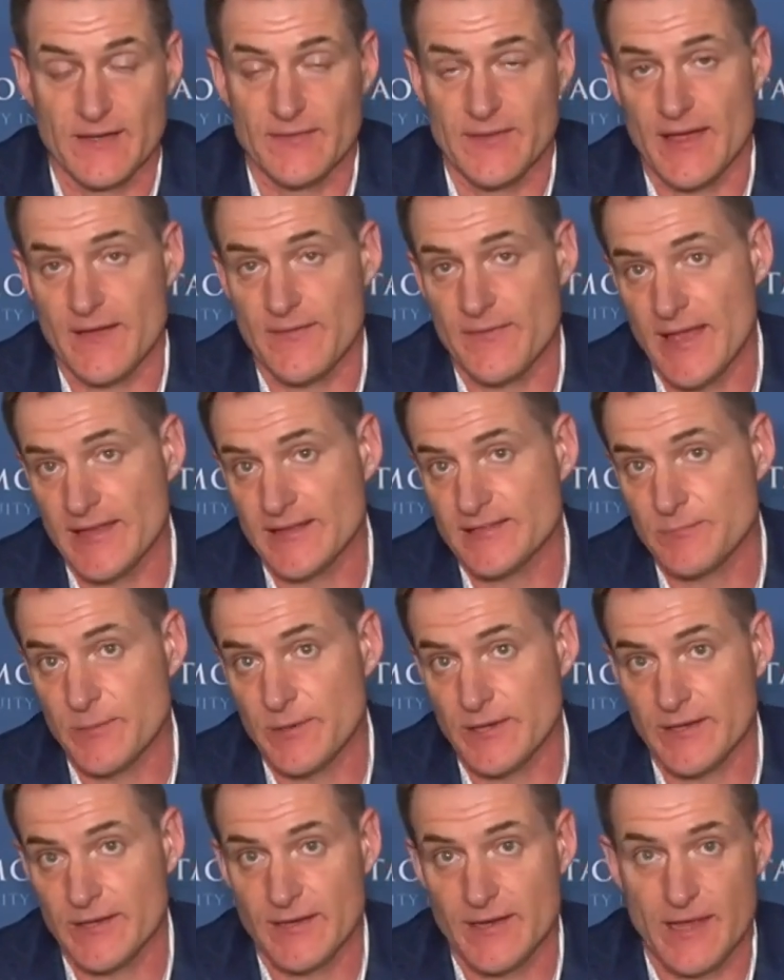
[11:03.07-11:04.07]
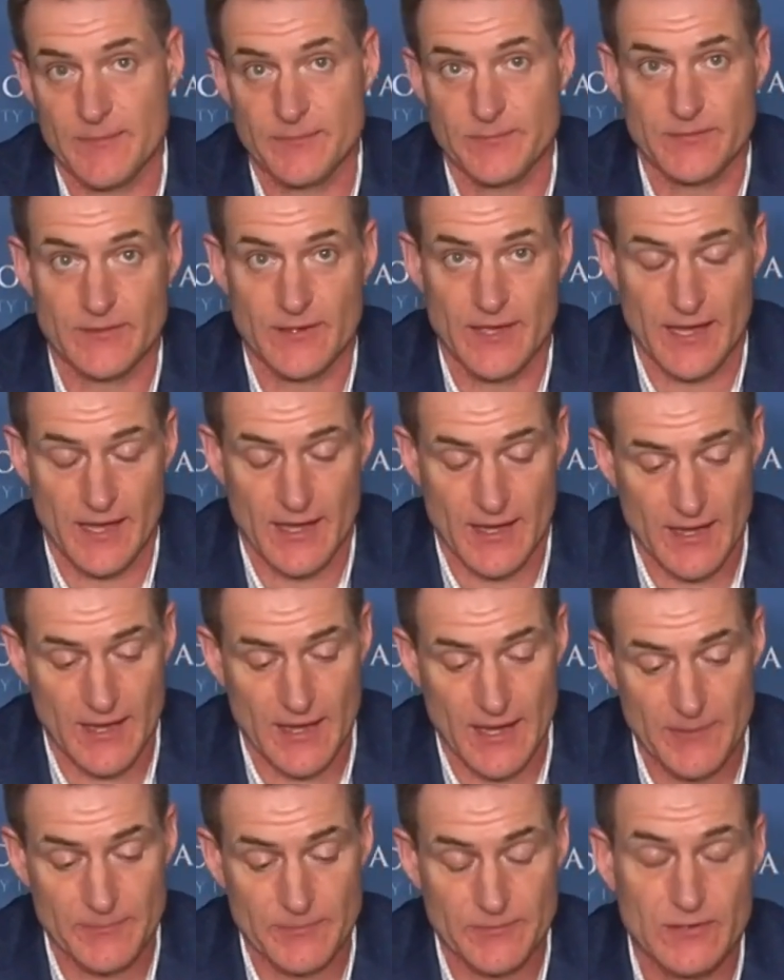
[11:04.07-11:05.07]
And that's been an
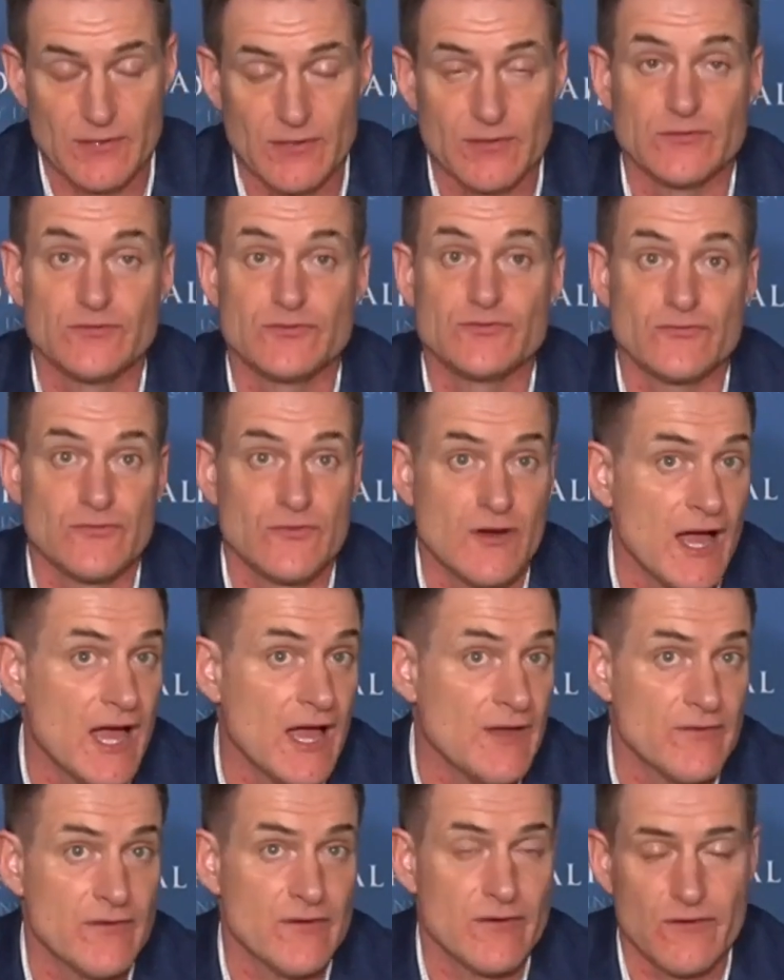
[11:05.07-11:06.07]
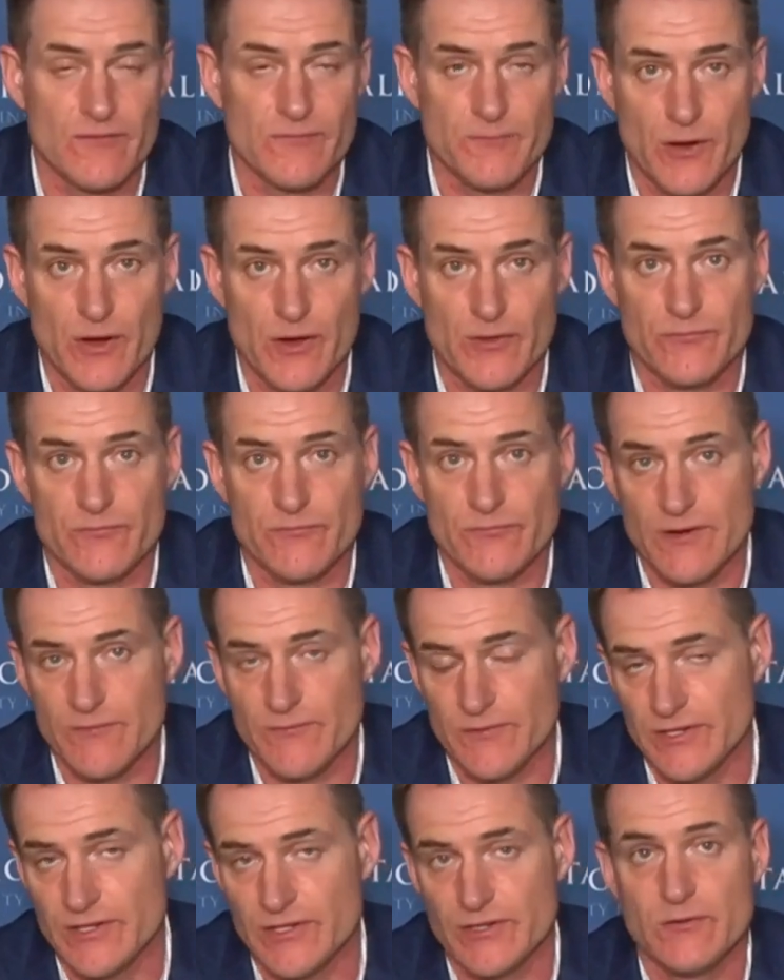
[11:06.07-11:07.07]
absolute driver of both
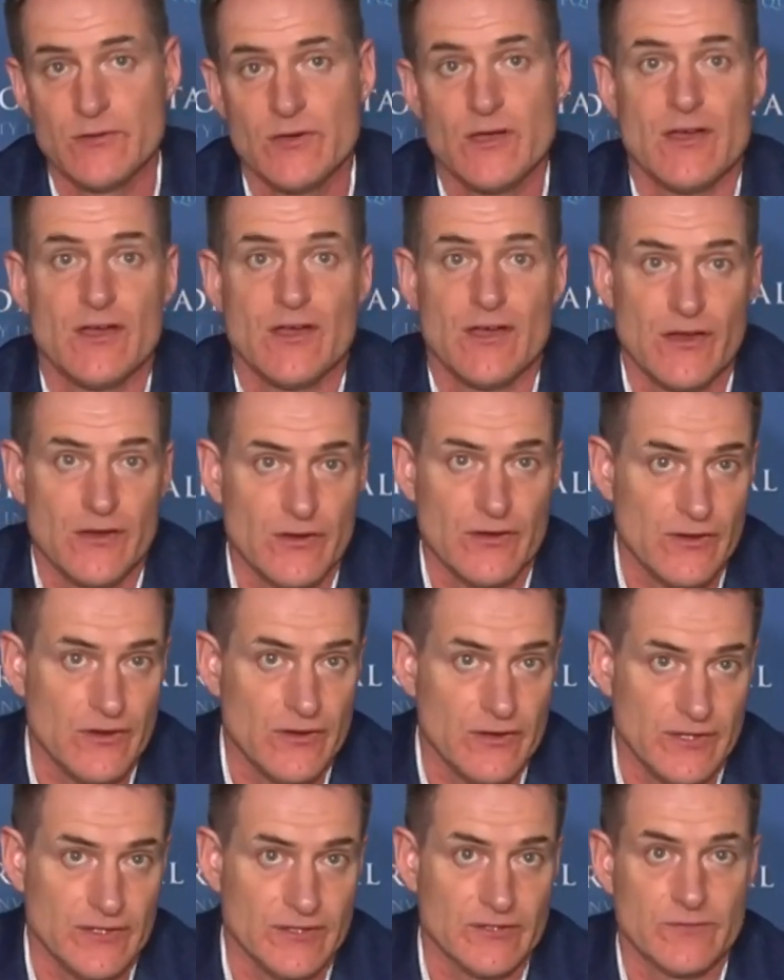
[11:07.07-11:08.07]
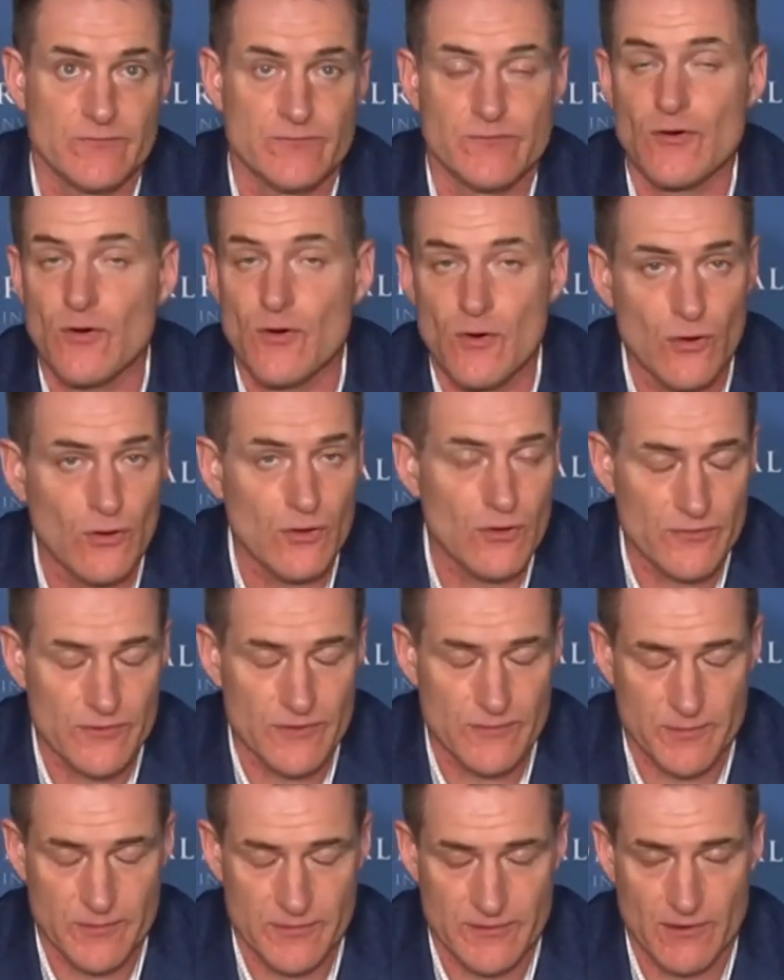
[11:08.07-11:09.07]
revenue and earnings for all
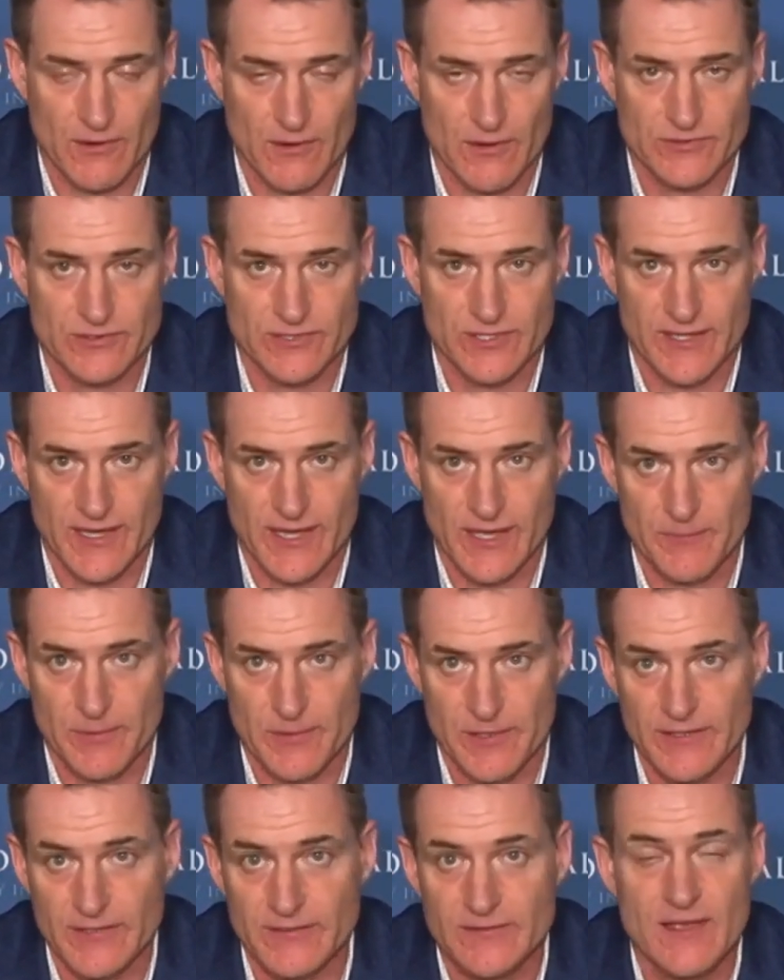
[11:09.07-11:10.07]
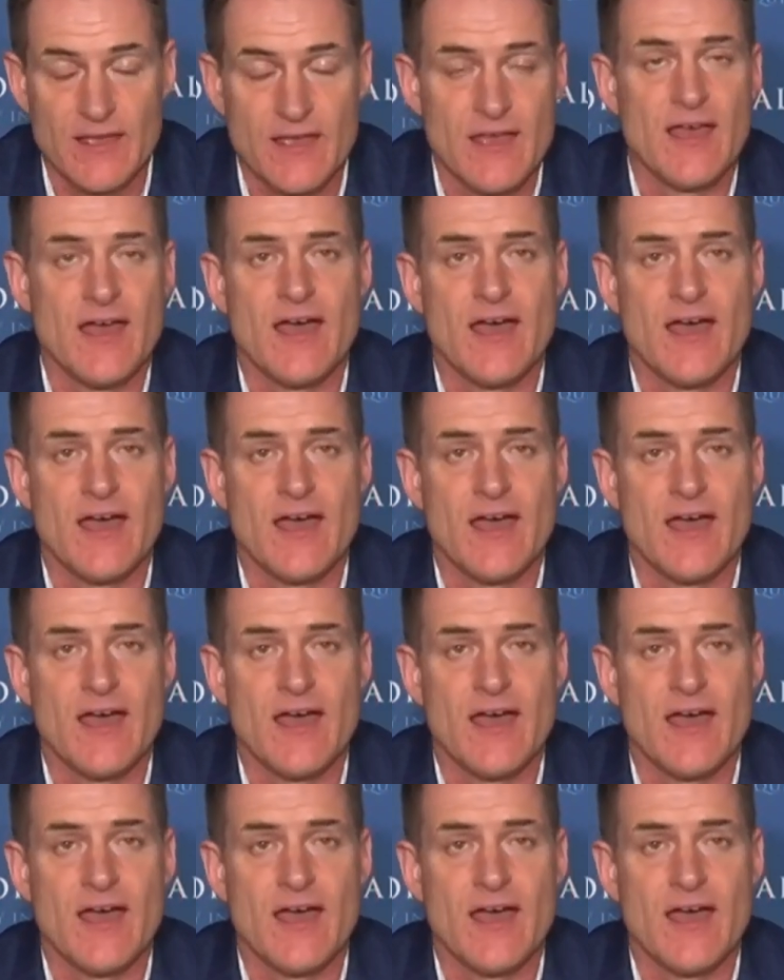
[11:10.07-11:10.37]
of the pathology companies.